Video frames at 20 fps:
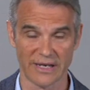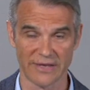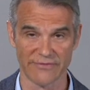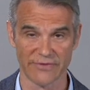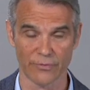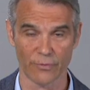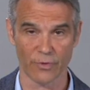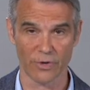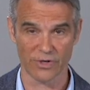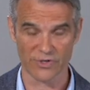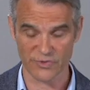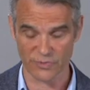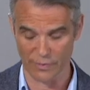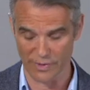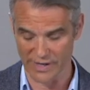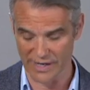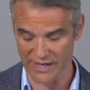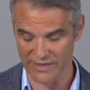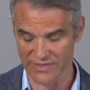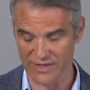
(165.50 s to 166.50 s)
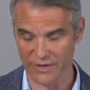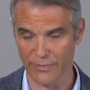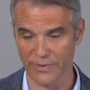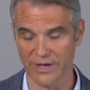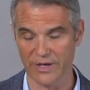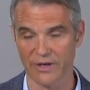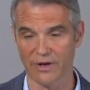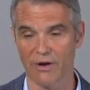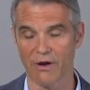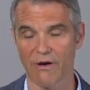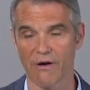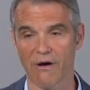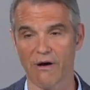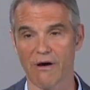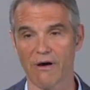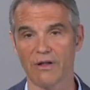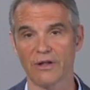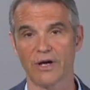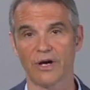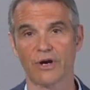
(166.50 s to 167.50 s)
even worse one. I think we can
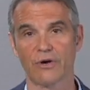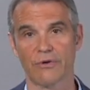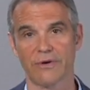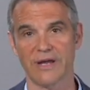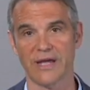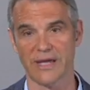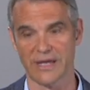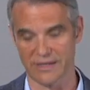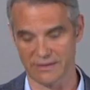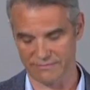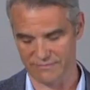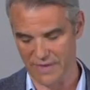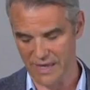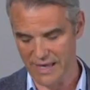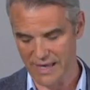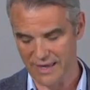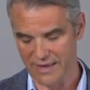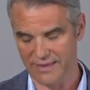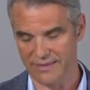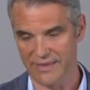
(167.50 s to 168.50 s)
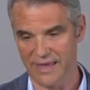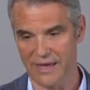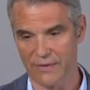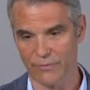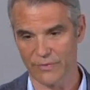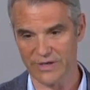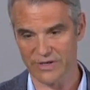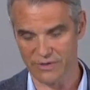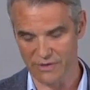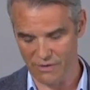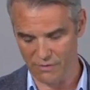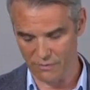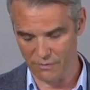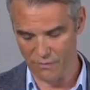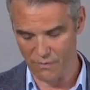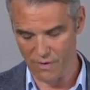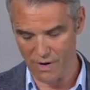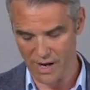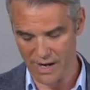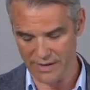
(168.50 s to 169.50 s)
all agree that we don't
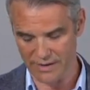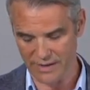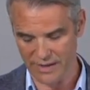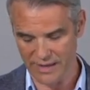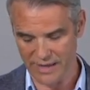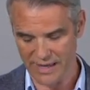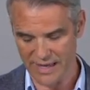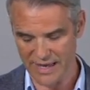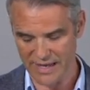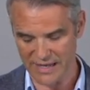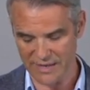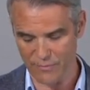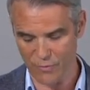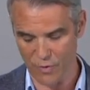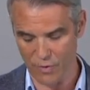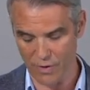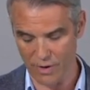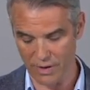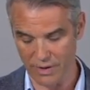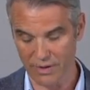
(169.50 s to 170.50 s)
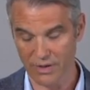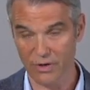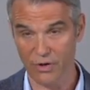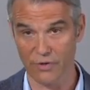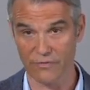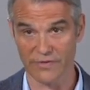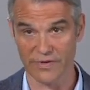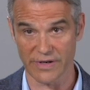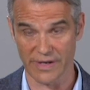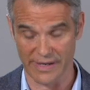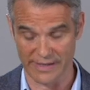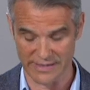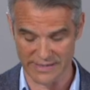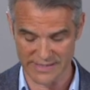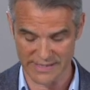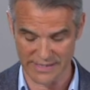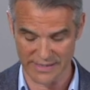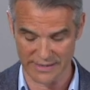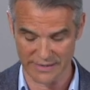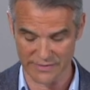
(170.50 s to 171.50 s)
want any more
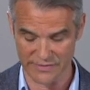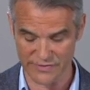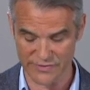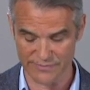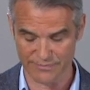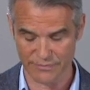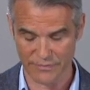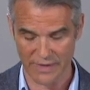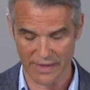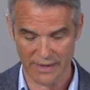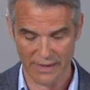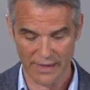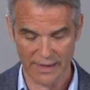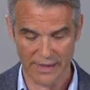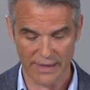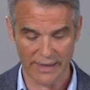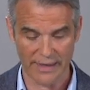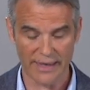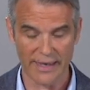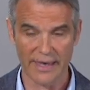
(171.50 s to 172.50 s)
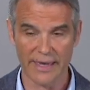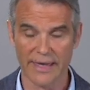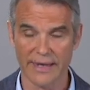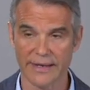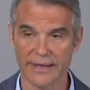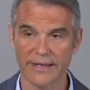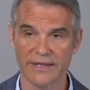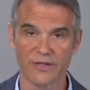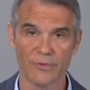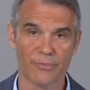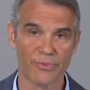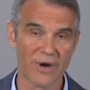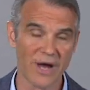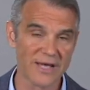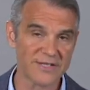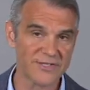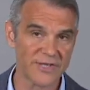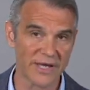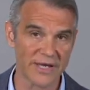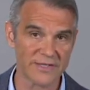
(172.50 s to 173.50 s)
COVID-19s. And in the
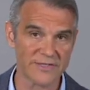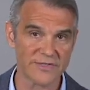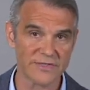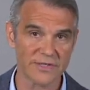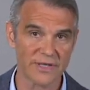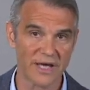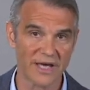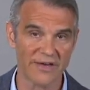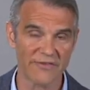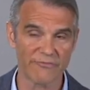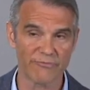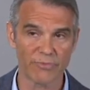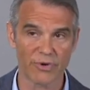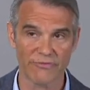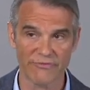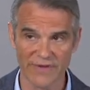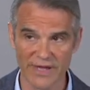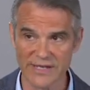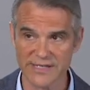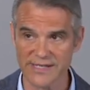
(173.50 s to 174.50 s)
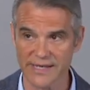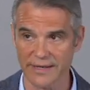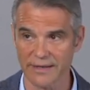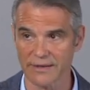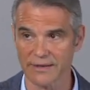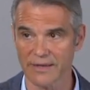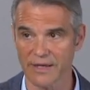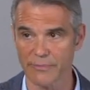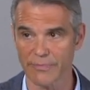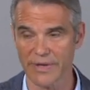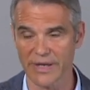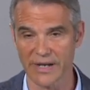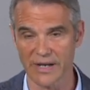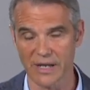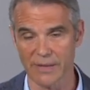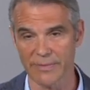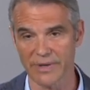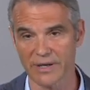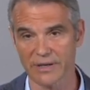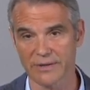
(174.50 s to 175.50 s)
process of preventing a
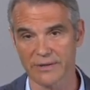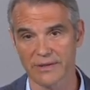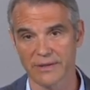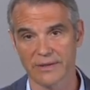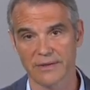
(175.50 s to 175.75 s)
pandemic,